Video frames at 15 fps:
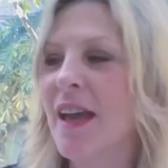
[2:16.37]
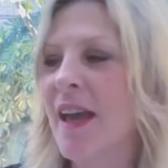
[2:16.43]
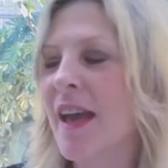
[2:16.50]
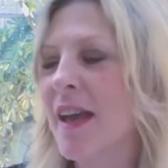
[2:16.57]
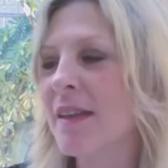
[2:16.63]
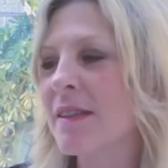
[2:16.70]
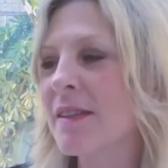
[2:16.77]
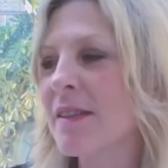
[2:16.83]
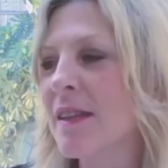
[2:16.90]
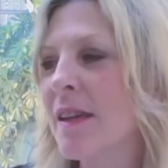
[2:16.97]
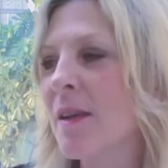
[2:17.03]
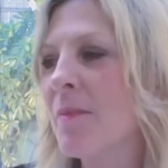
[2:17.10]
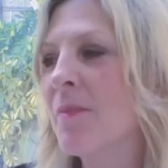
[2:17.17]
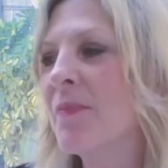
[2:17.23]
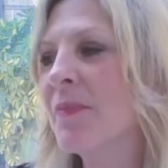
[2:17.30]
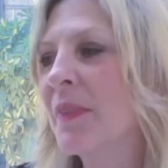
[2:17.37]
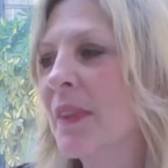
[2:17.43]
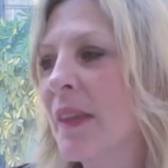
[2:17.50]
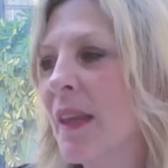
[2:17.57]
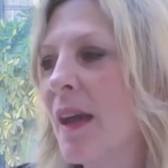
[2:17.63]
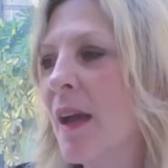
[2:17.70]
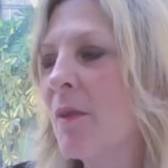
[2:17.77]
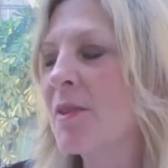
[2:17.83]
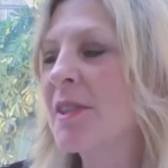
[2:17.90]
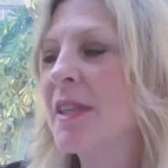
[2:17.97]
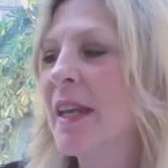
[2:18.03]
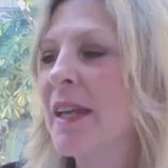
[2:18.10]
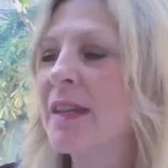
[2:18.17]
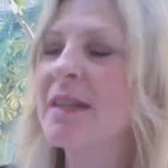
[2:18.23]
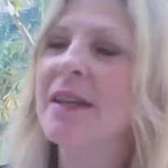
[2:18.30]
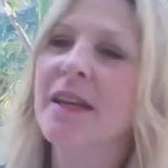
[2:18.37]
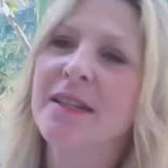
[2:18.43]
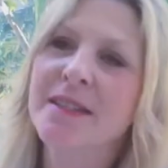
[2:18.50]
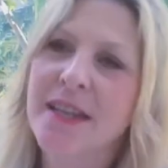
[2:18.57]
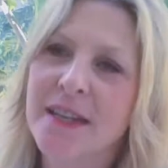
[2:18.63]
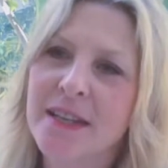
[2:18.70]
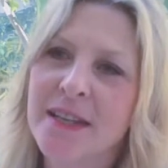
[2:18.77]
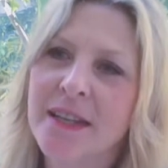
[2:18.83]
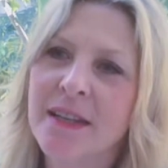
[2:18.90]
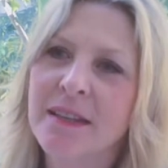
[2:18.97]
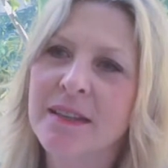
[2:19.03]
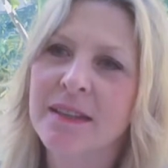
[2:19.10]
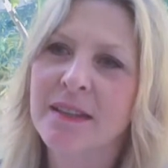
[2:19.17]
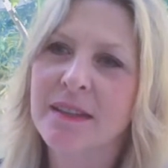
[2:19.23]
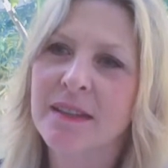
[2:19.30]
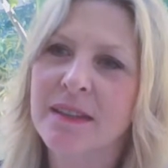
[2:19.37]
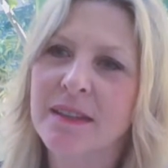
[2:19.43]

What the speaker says: And I was in India attending